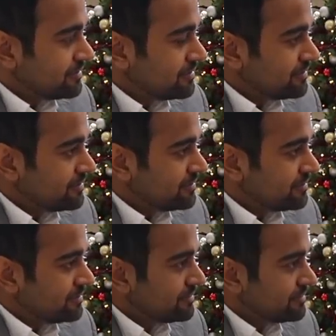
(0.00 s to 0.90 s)

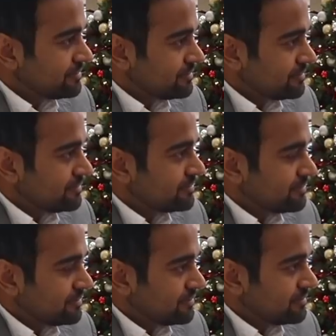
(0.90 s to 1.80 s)

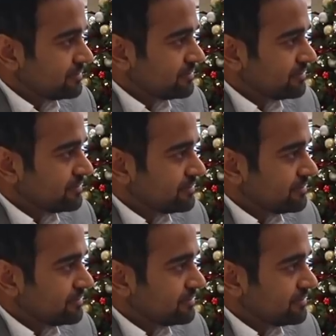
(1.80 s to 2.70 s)

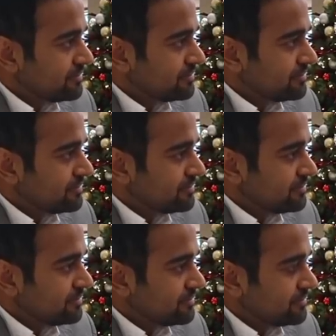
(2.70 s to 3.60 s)

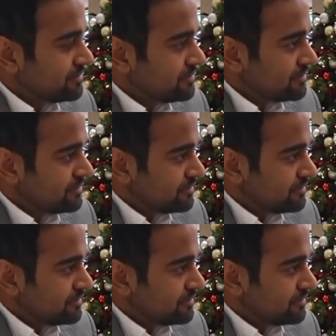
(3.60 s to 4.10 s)
(not speaking)